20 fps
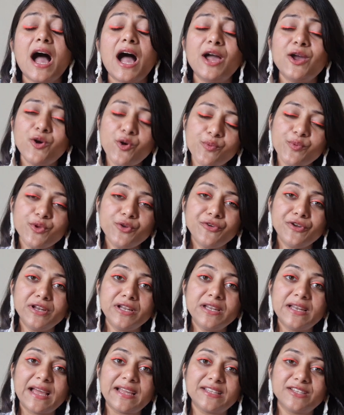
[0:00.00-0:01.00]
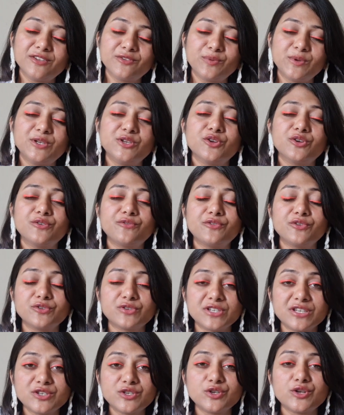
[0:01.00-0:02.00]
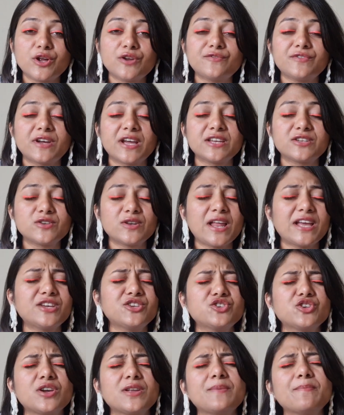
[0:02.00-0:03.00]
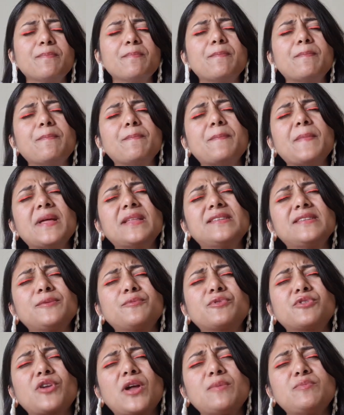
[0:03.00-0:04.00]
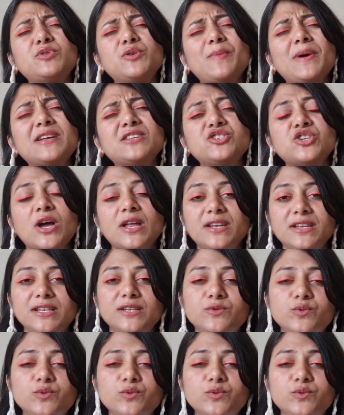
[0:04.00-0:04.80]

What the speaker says: I hope you really liked this video, and if you did, do not forget to like, share, and subscribe to my channel.